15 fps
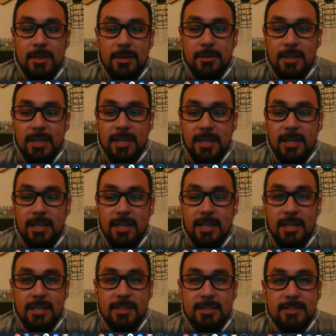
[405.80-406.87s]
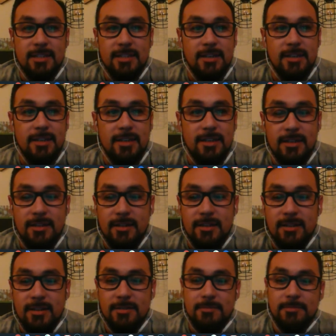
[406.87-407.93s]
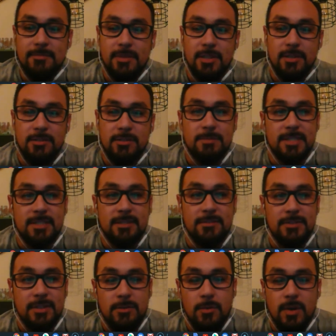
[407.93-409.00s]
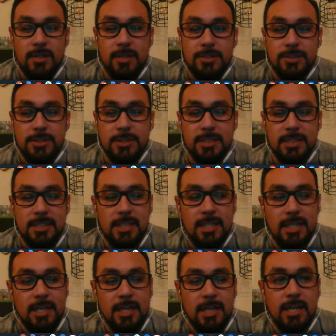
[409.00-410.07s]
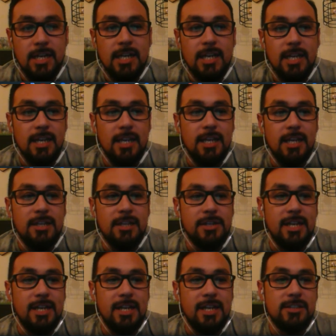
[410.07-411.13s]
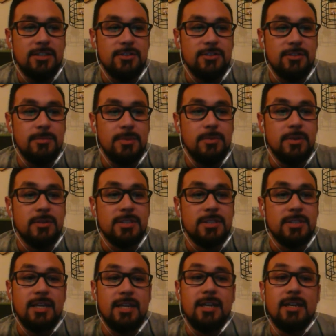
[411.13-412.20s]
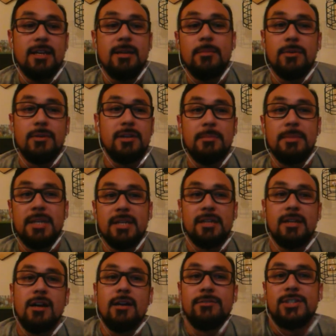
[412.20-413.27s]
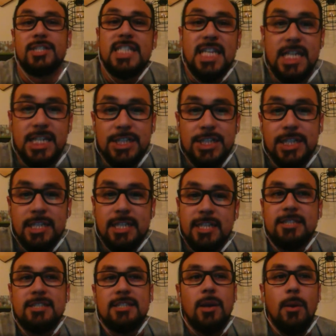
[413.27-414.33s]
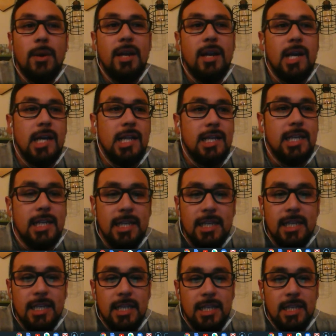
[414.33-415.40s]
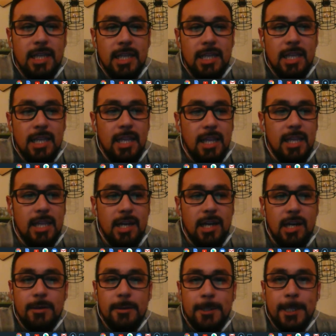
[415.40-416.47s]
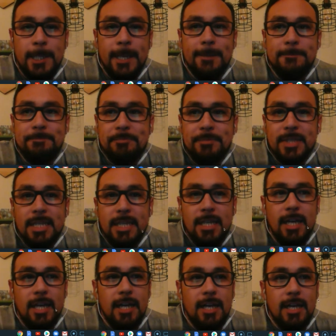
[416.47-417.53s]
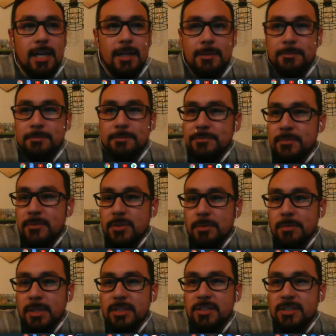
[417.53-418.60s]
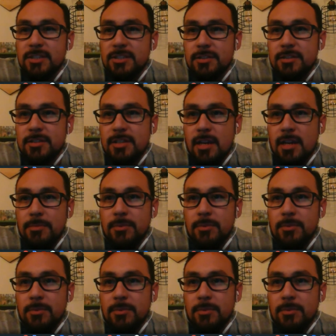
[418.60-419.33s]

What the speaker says: they can ask specific questions there, and you can answer them in real time, or there can be a conversation that's going on in there. All right. So I'm going to stop the